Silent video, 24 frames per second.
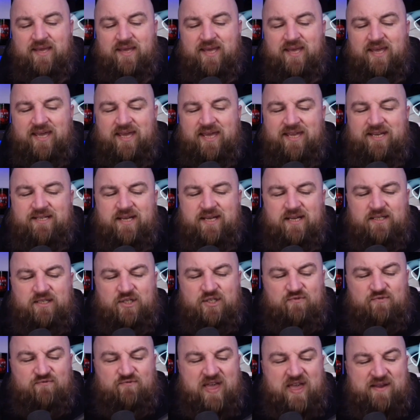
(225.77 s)
He tucked
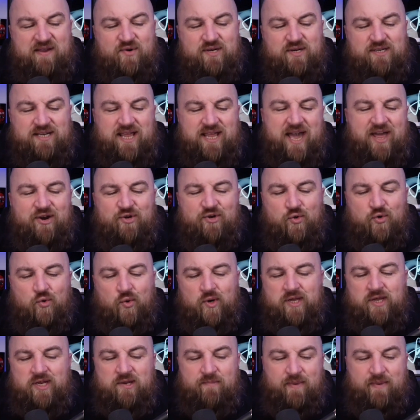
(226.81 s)
his favorite tattered
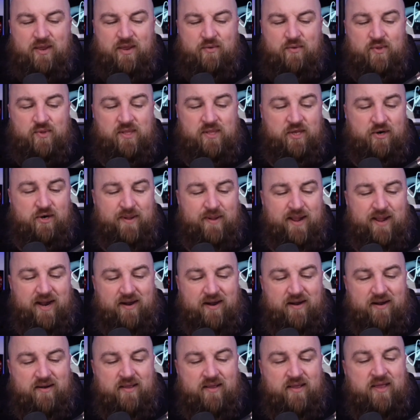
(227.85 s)
toy into bed with Little
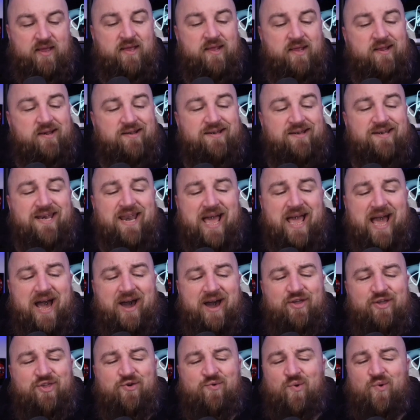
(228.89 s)
Bear. Now
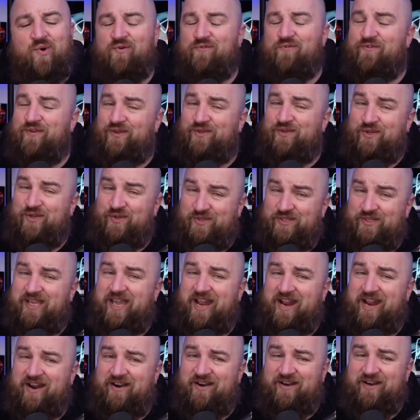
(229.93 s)
you won't feel so
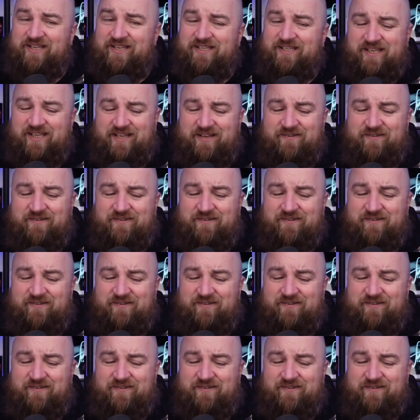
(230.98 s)
scared, he said.